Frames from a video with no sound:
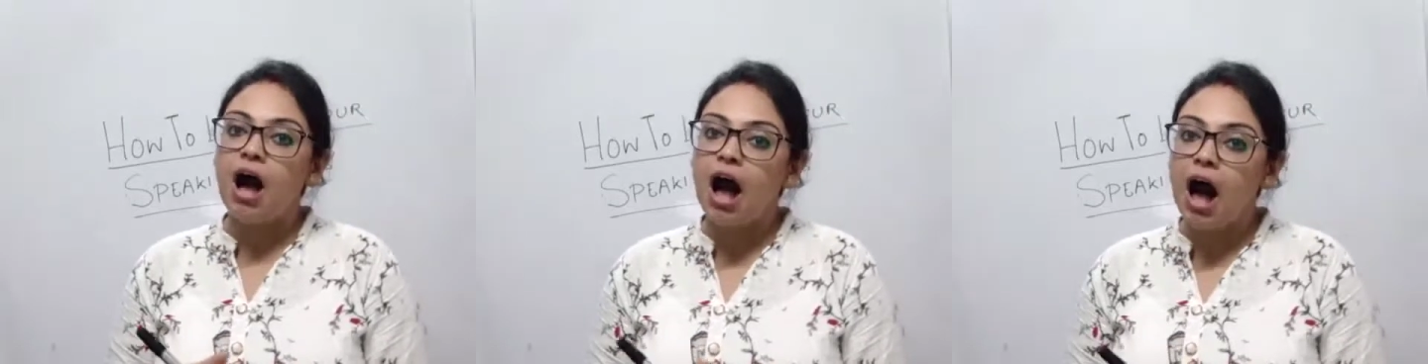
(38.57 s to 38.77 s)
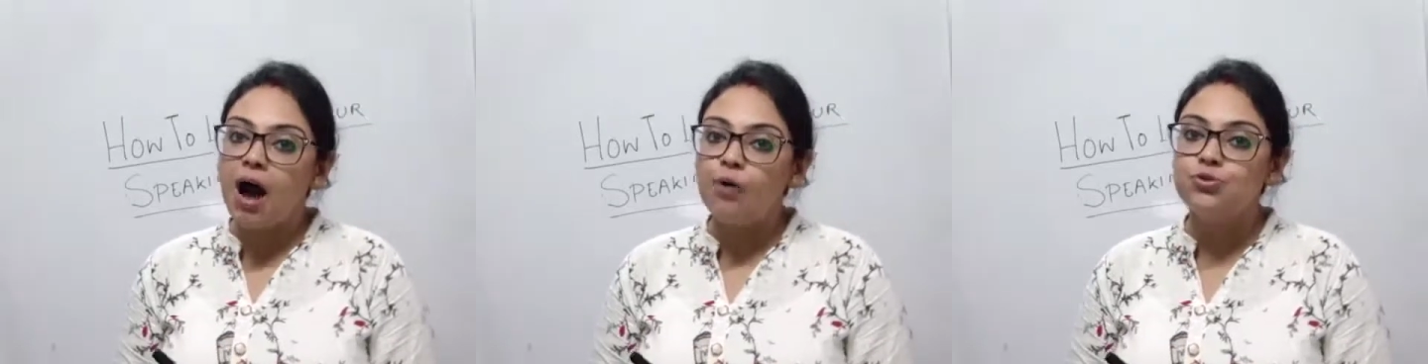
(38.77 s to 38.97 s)

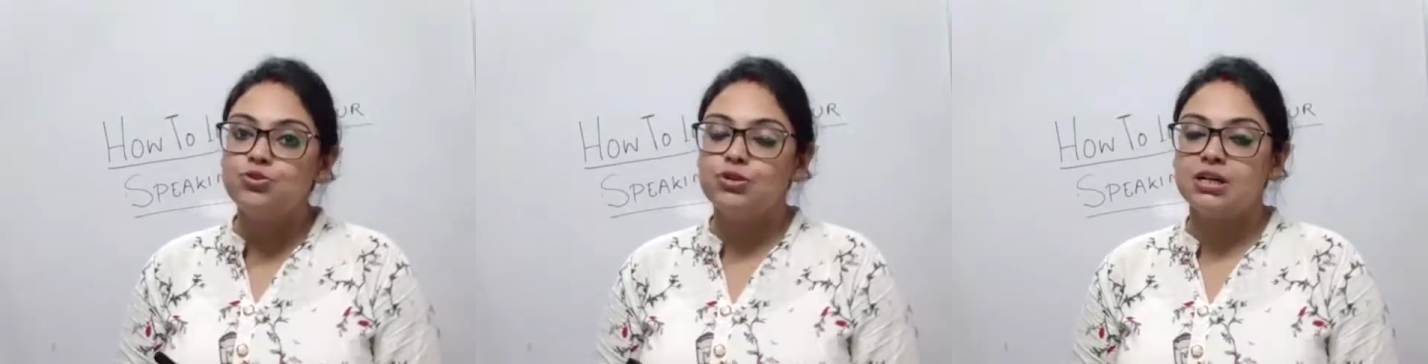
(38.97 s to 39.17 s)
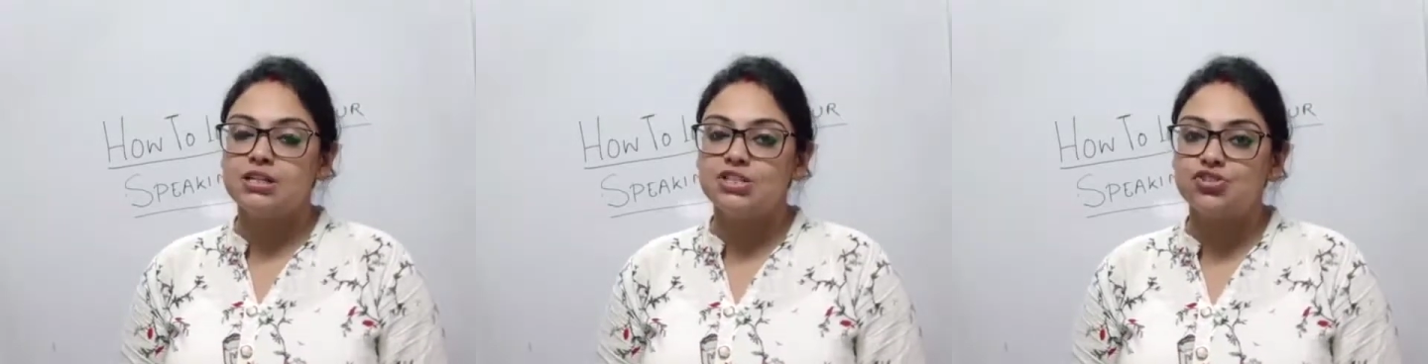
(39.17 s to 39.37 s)
how to
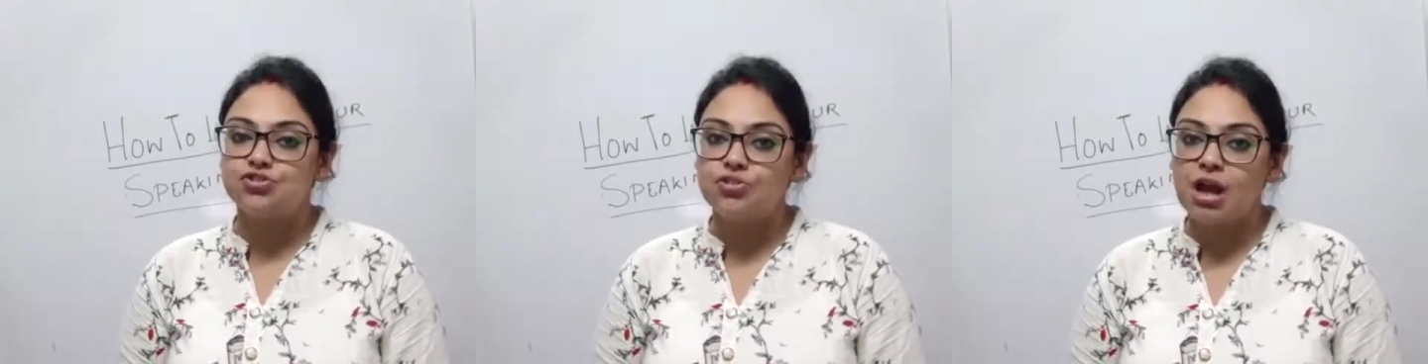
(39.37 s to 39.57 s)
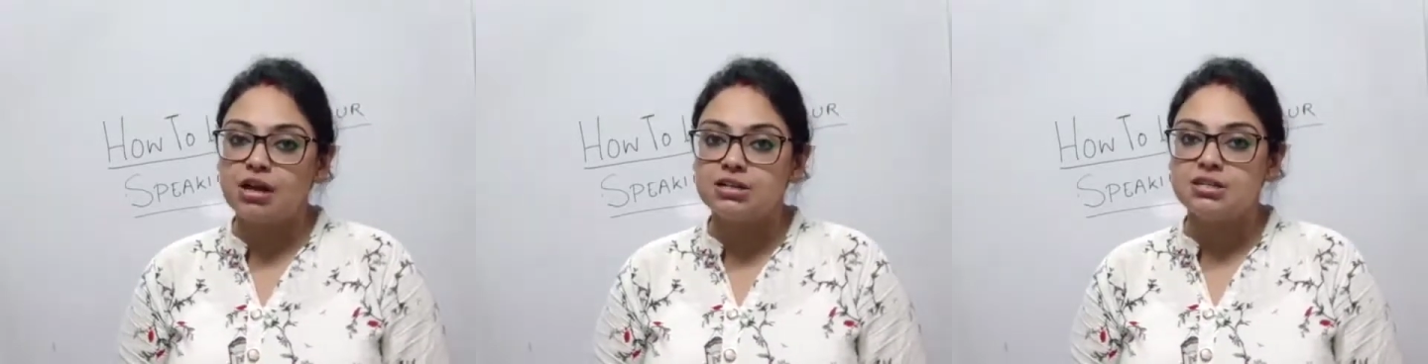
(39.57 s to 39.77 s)

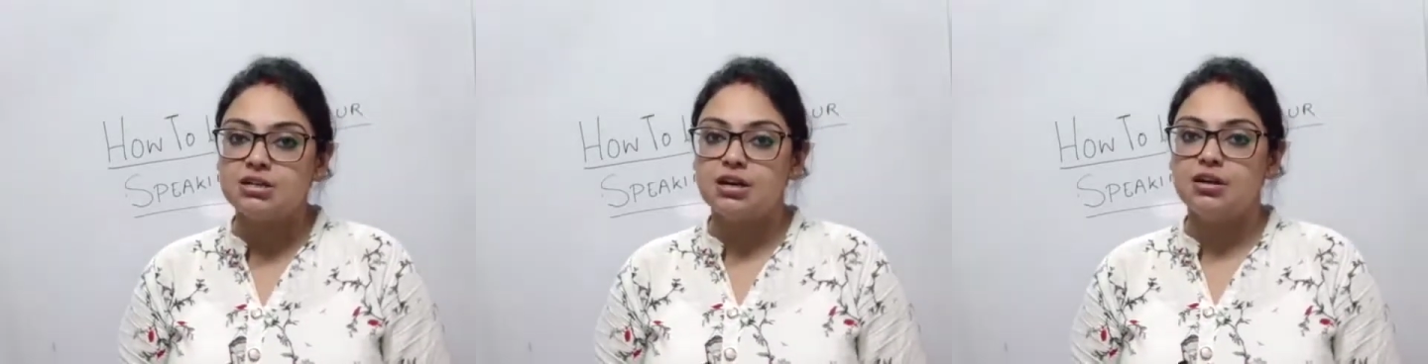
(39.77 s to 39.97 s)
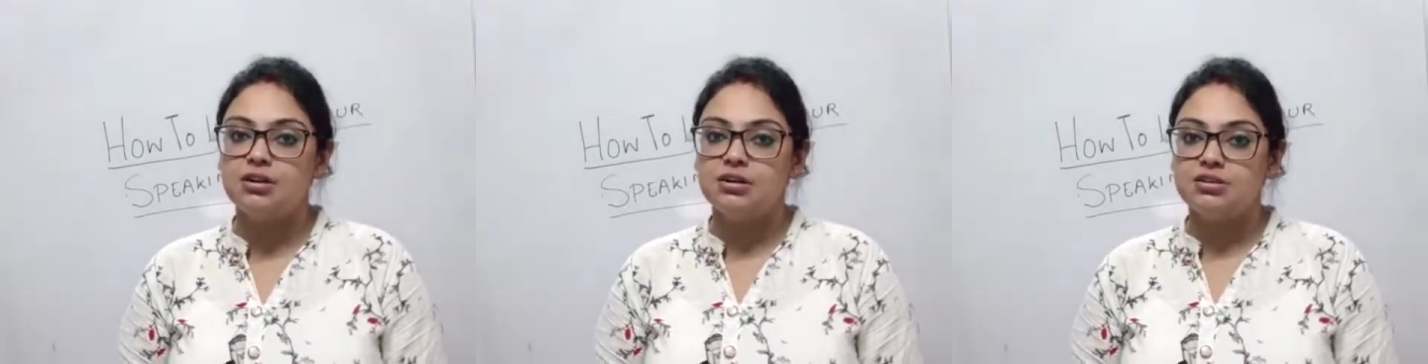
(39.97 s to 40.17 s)
construct
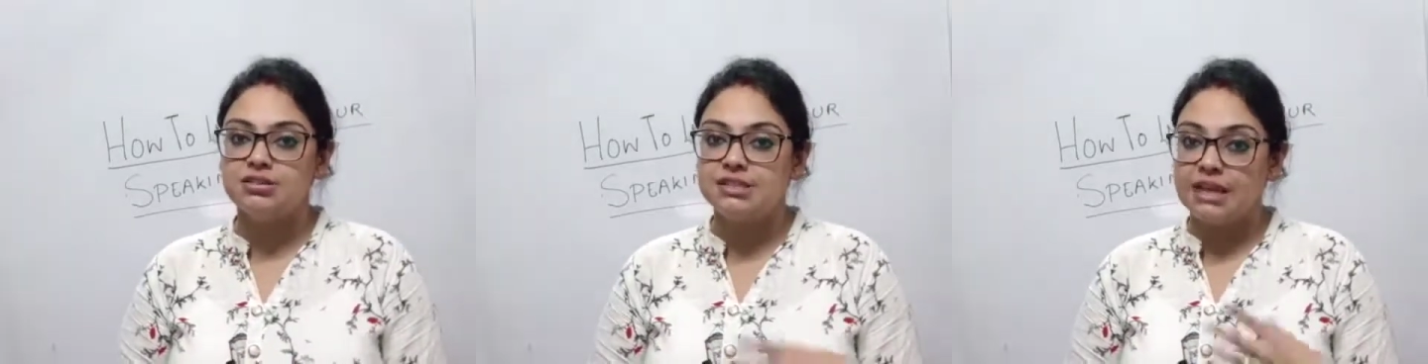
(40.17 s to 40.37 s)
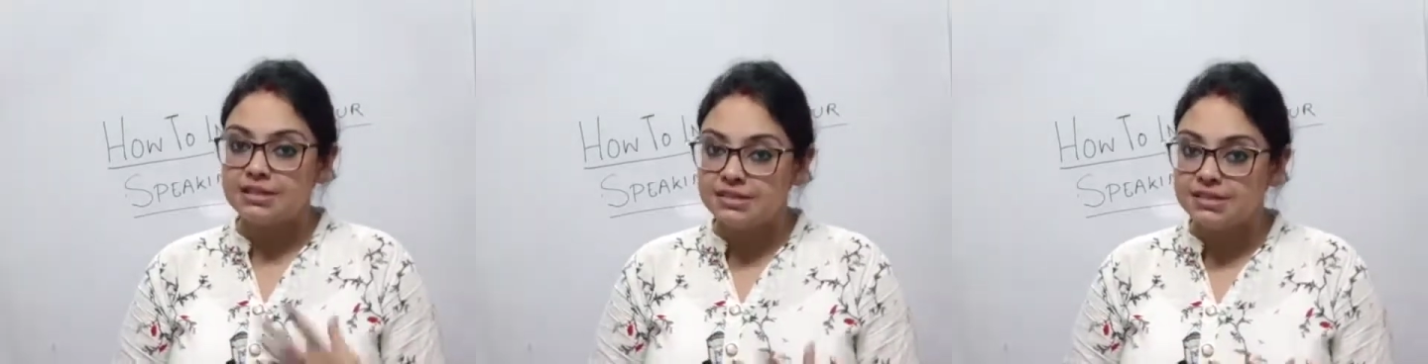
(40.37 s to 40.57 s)
a
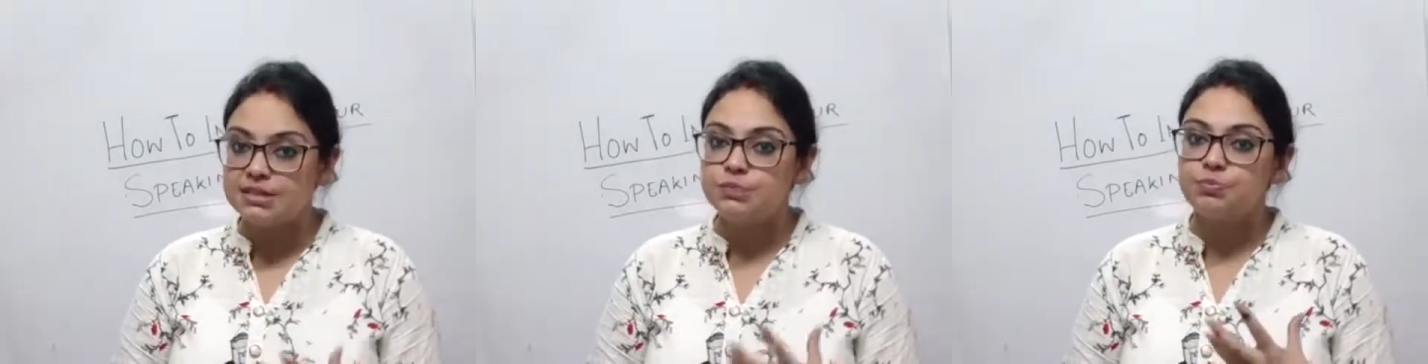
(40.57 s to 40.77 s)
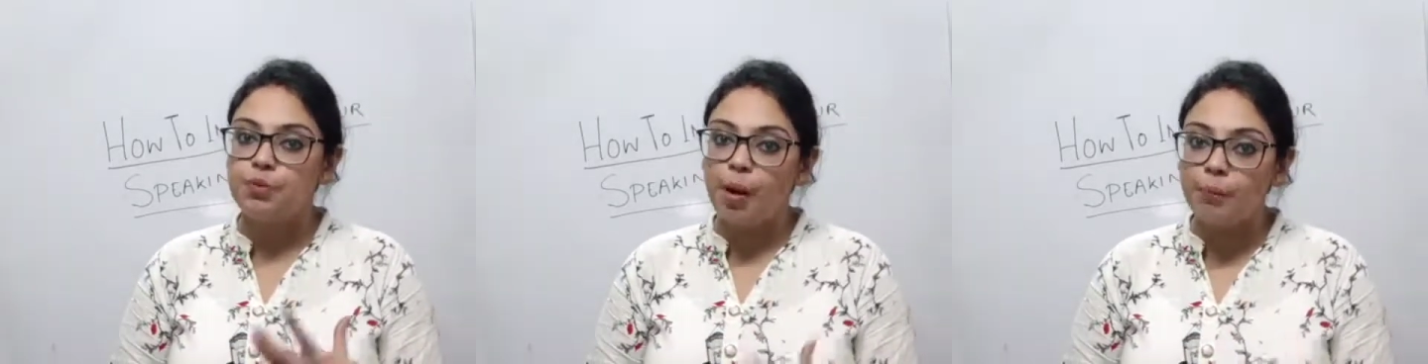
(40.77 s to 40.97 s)

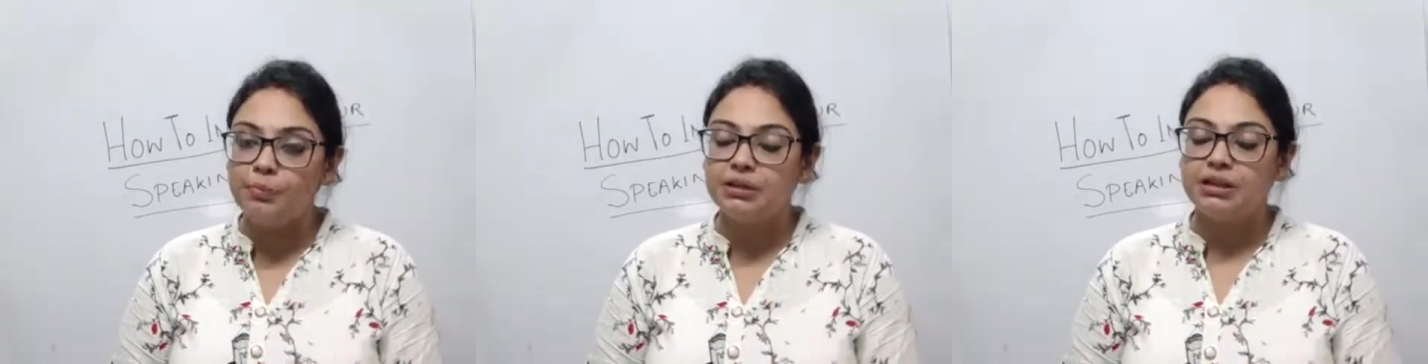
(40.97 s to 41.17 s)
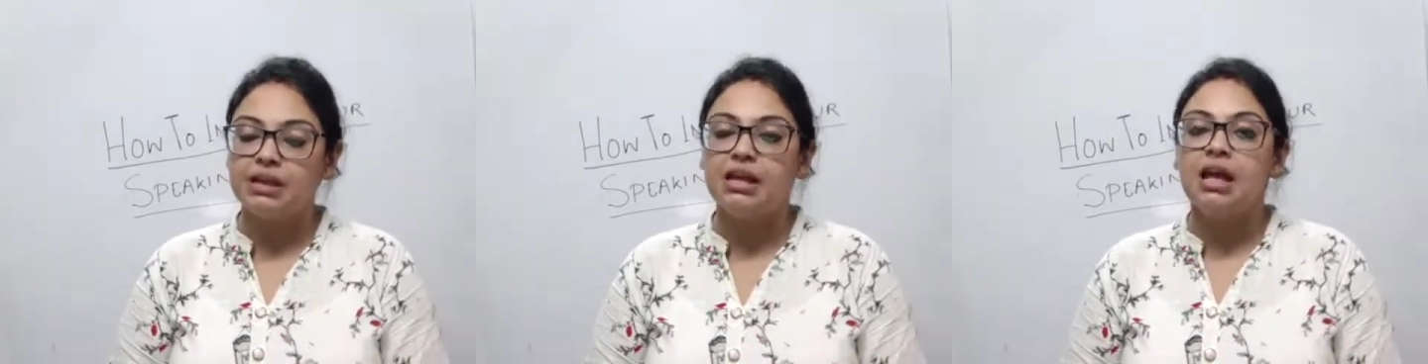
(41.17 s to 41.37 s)
sentence
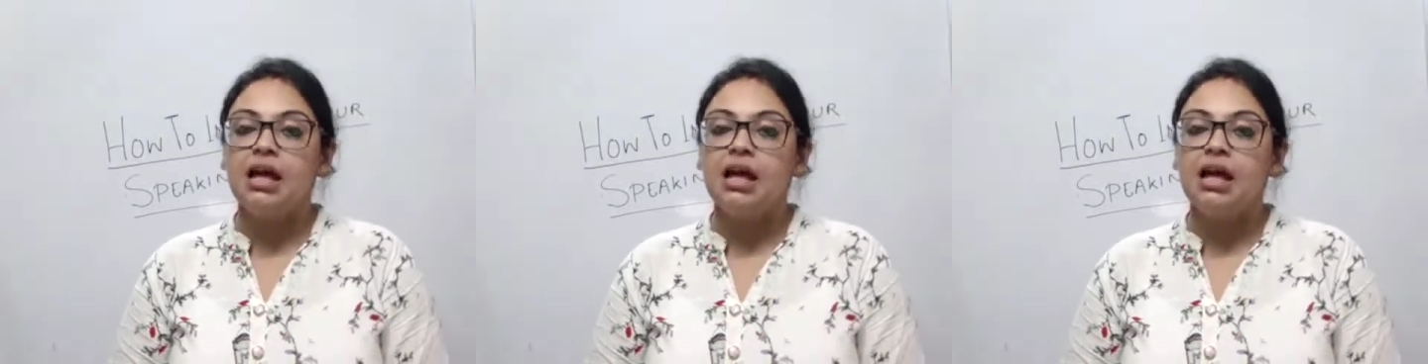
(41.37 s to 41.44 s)
properly,